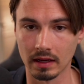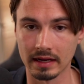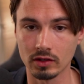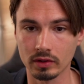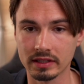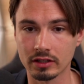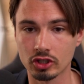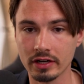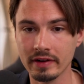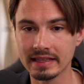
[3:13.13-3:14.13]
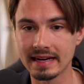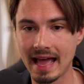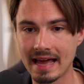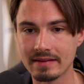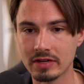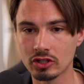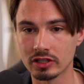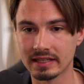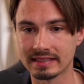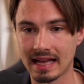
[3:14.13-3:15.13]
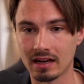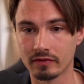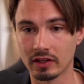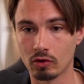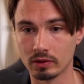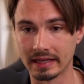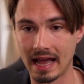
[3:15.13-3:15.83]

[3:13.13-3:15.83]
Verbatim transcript: And I told it, generate an ad image in the style of the old